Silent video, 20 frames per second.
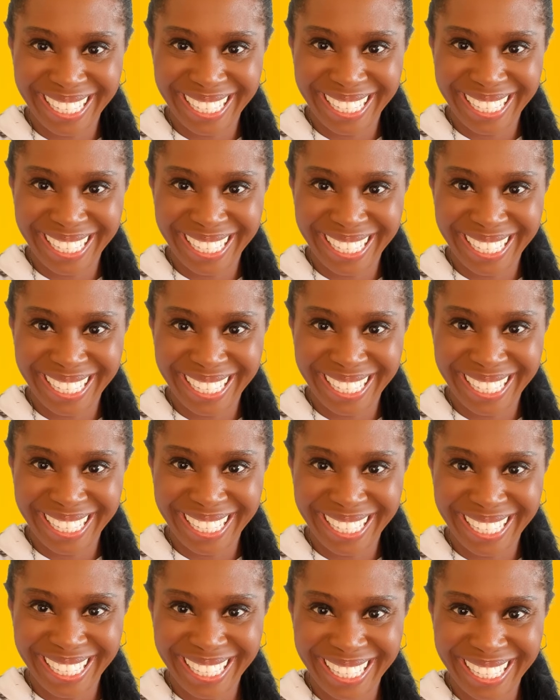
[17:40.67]

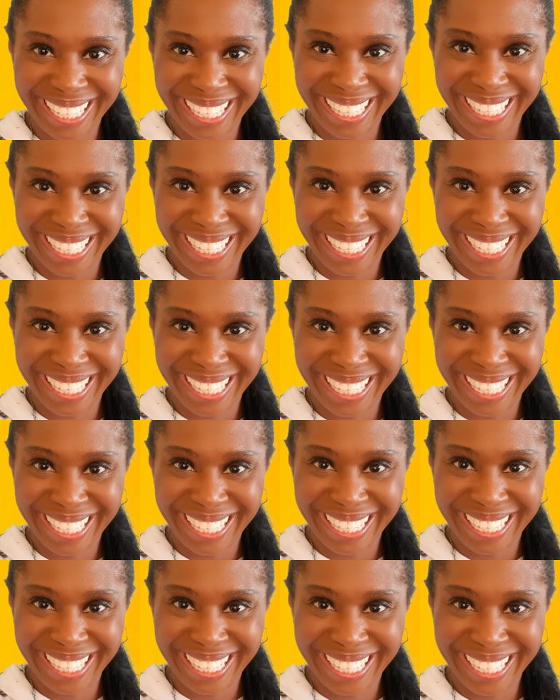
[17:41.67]

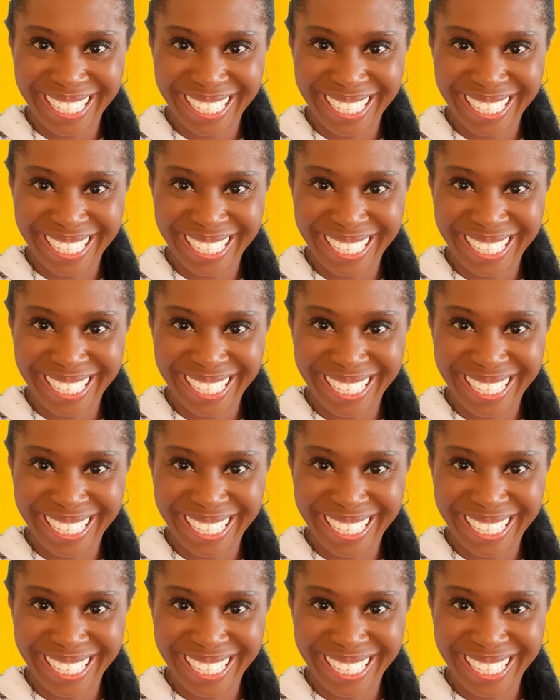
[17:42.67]
No one is speaking in this clip.